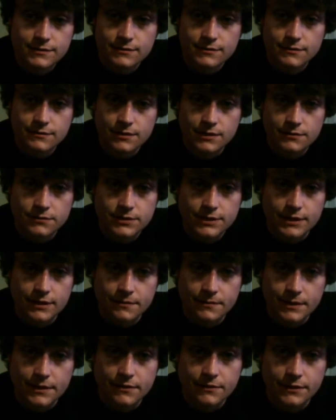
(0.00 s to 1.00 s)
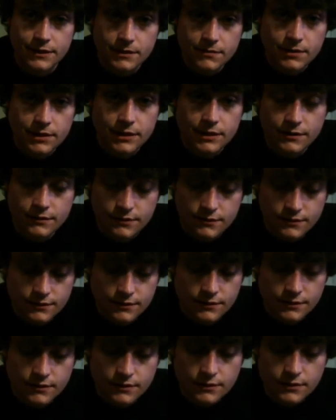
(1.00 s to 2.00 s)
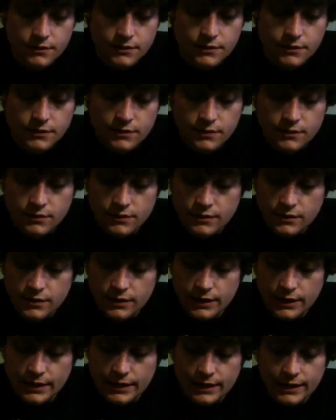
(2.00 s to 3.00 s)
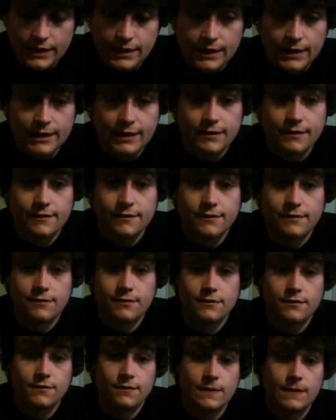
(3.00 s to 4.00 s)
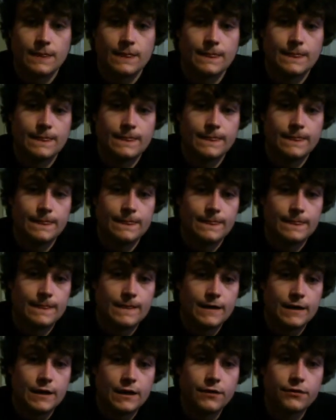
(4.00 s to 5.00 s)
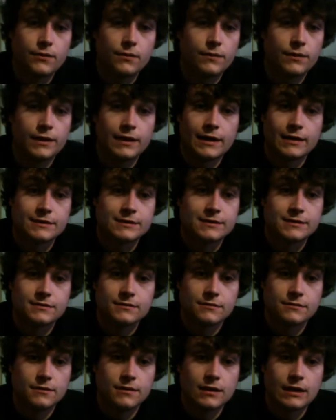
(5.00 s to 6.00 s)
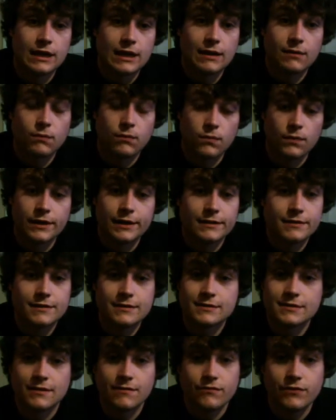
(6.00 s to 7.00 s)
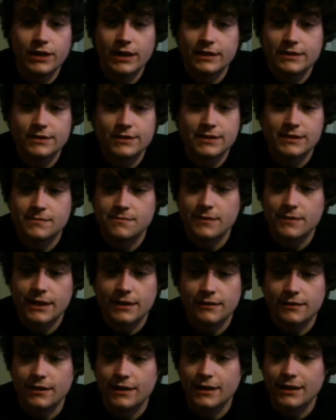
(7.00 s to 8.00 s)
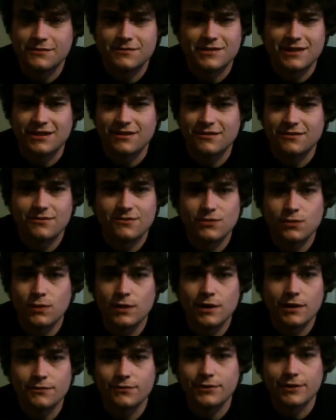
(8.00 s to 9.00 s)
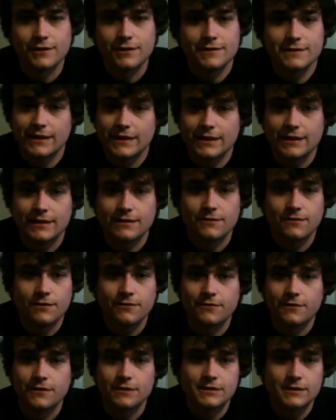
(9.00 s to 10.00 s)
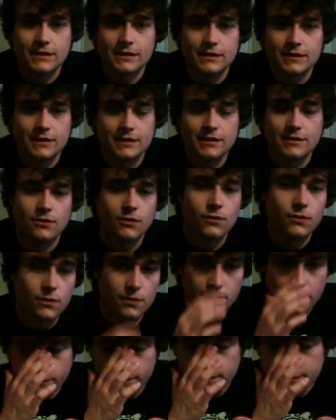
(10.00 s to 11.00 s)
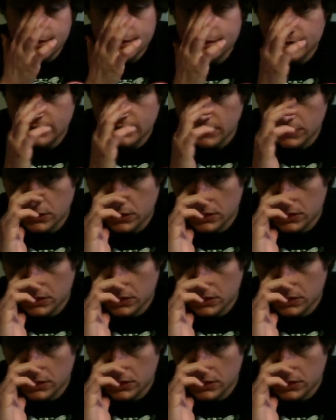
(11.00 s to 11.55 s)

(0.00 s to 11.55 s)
And another one, I was I rented this on VHS back in the day. I was like, 12, 13, when first getting into horror movies. Loved these movies. So